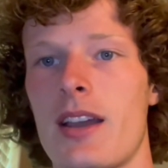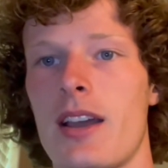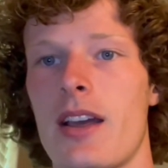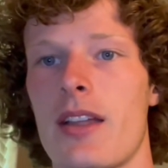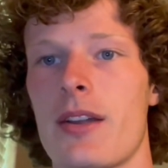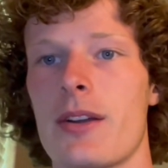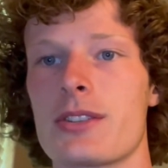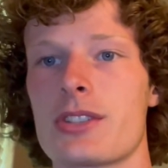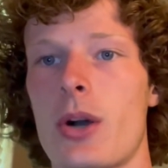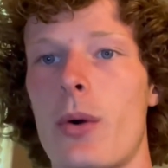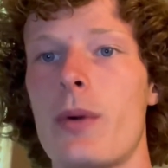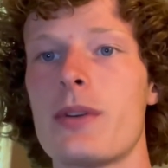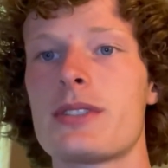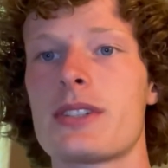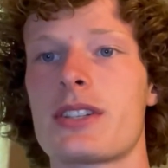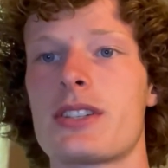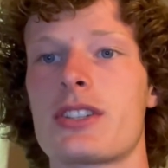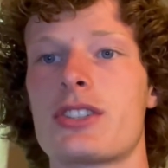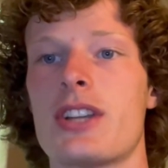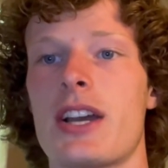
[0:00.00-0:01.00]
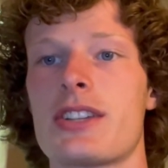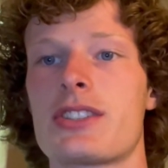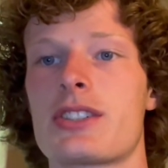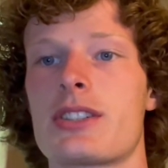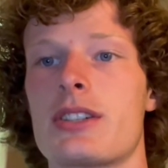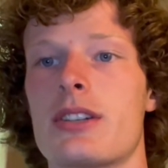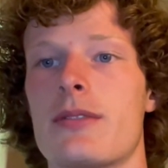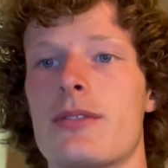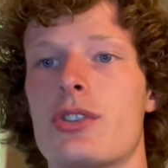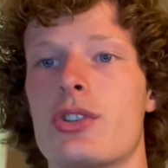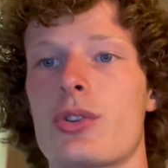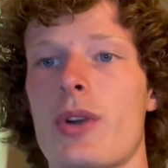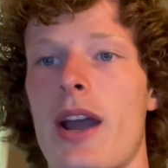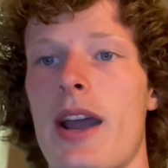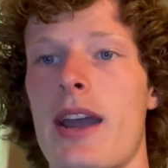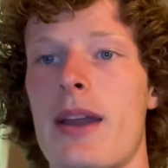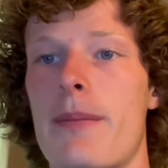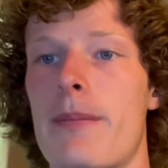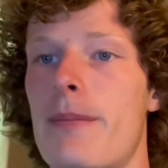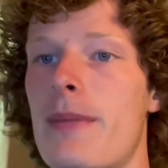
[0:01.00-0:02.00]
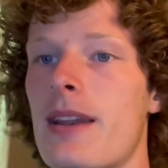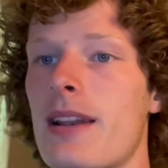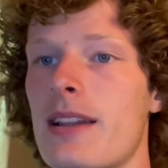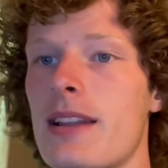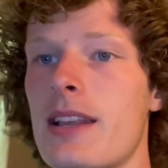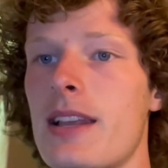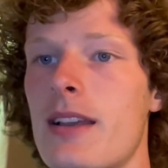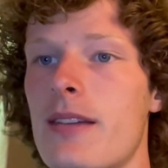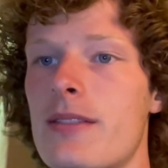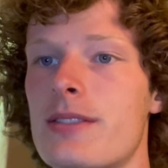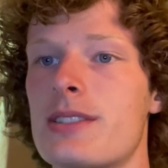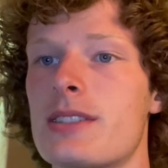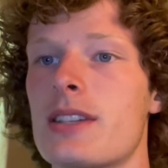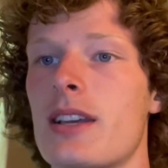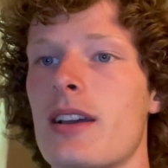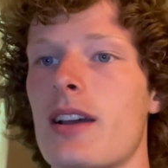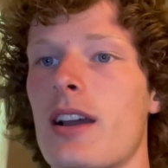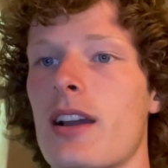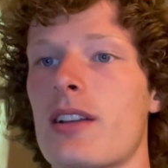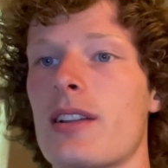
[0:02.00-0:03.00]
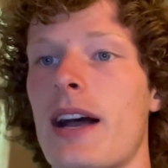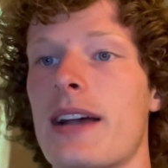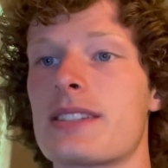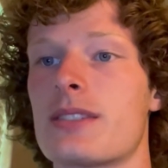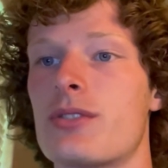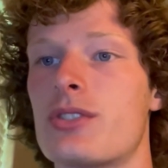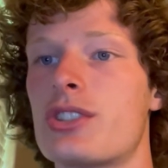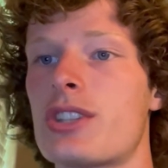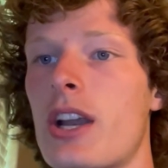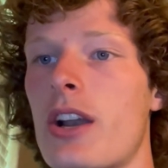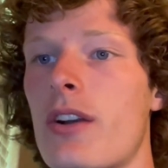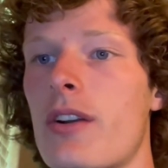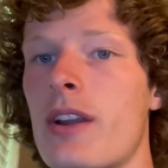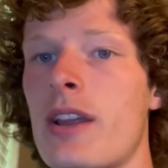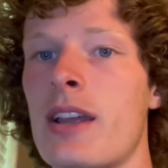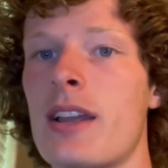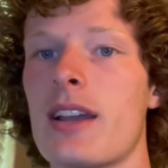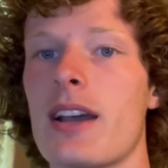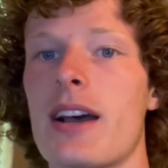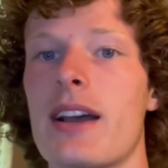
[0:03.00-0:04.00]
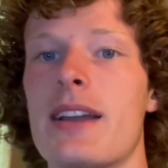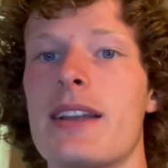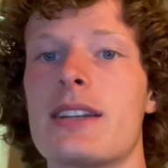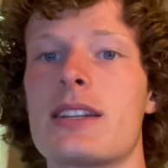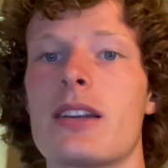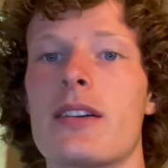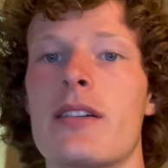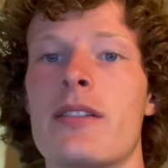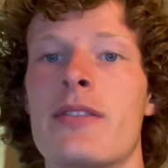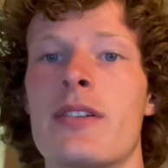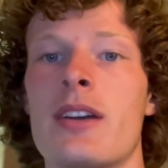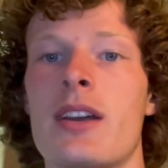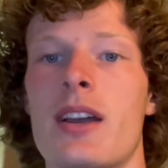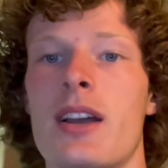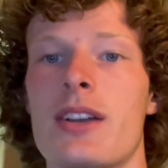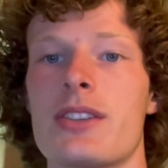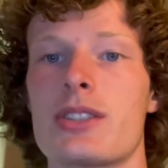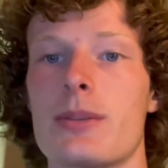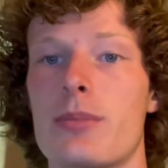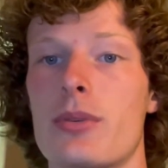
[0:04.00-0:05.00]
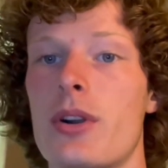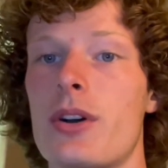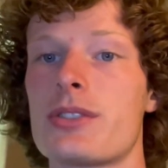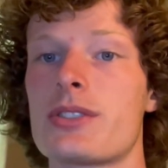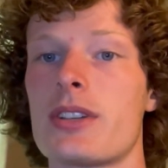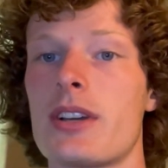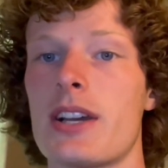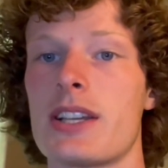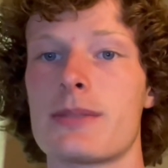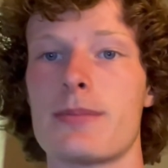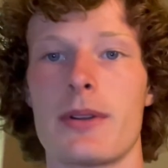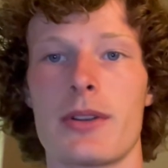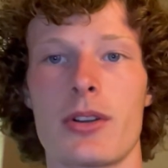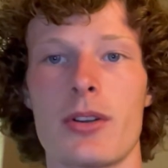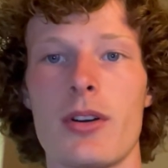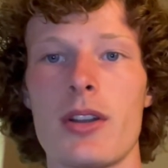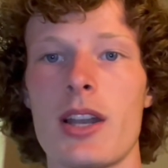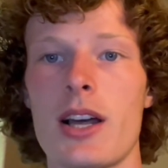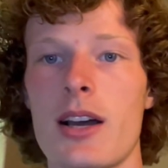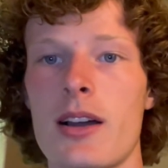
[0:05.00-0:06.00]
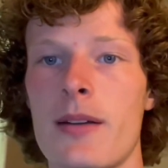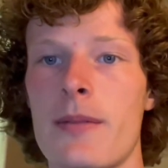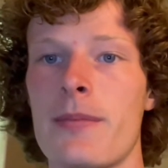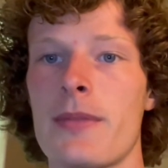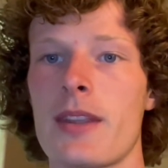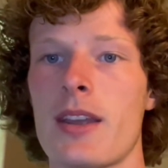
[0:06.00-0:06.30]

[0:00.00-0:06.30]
There's always a suggestion of dried mint leaves, a glass of sherry, a hint of sabrosa española,